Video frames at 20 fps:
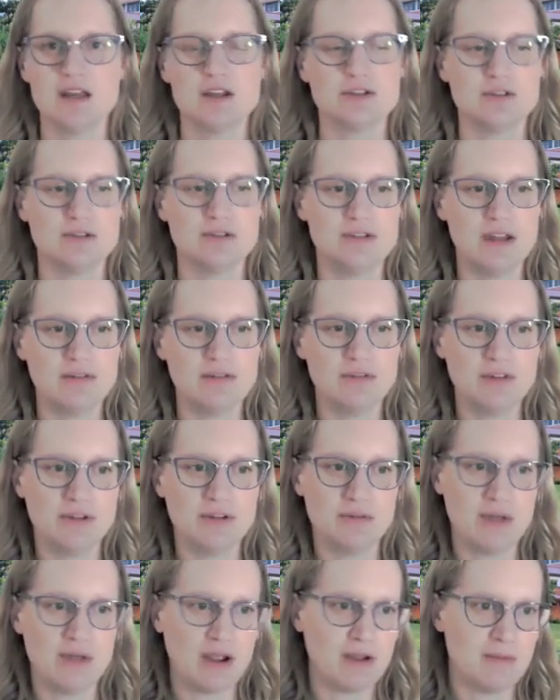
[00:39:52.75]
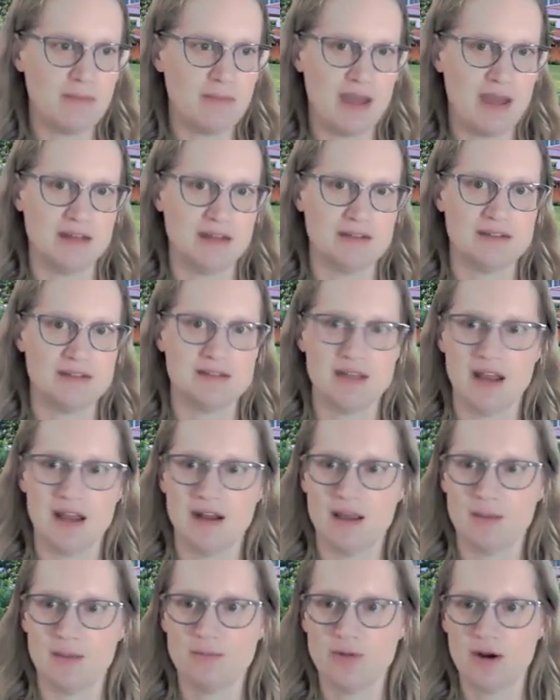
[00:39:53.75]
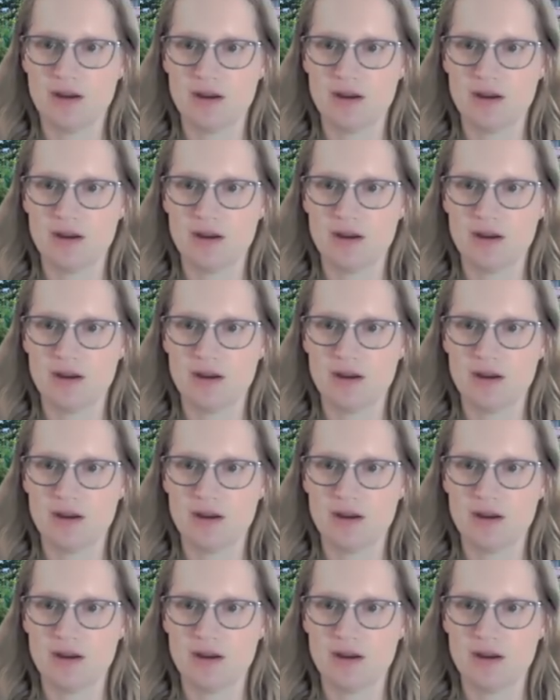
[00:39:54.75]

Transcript: So definitely recommend signing up for